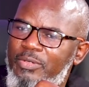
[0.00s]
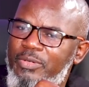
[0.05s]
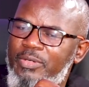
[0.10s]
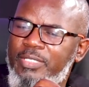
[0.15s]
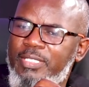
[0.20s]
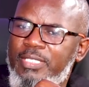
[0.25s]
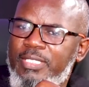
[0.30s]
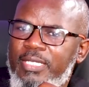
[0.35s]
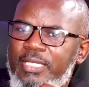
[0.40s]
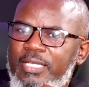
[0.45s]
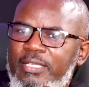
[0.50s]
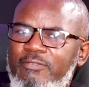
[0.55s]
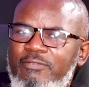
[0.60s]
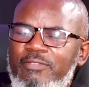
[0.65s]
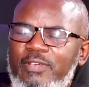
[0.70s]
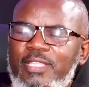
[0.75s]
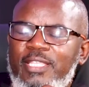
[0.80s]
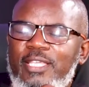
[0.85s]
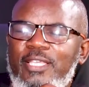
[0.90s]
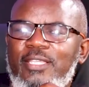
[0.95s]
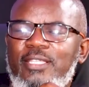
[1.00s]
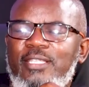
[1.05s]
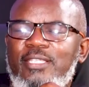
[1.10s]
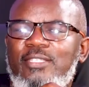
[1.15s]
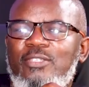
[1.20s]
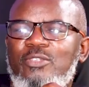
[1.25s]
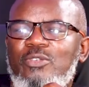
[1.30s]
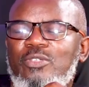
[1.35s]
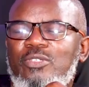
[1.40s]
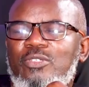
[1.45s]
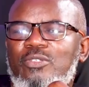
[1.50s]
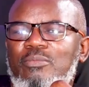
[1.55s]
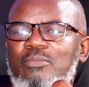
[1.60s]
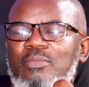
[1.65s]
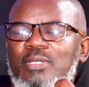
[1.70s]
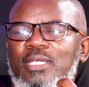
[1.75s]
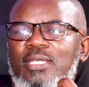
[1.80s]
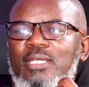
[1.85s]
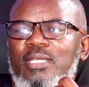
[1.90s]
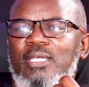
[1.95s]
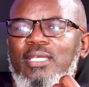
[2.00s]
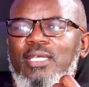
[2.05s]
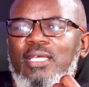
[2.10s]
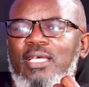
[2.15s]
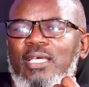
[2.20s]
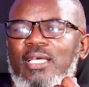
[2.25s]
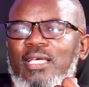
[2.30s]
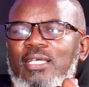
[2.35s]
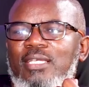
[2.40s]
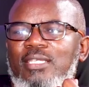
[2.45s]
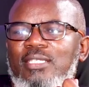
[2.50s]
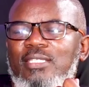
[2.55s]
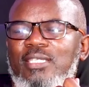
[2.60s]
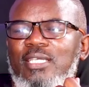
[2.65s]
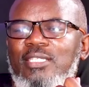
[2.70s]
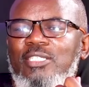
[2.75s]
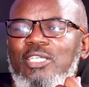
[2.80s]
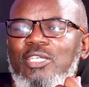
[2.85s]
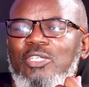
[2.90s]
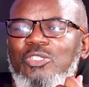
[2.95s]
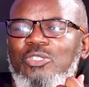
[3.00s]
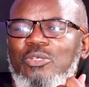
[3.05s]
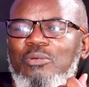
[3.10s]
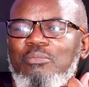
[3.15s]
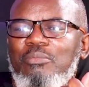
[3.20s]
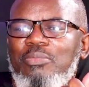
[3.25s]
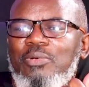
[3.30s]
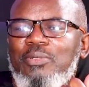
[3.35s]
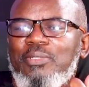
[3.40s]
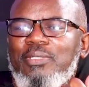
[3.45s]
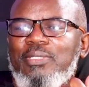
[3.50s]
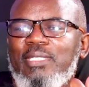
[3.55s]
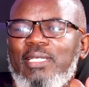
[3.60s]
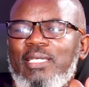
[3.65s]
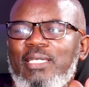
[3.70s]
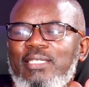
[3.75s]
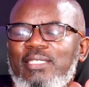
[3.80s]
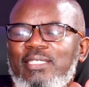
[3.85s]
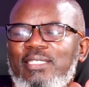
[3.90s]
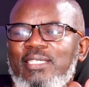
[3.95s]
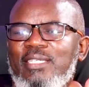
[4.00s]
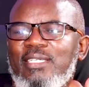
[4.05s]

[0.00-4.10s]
Because in fact, it used to be suggestion boxes,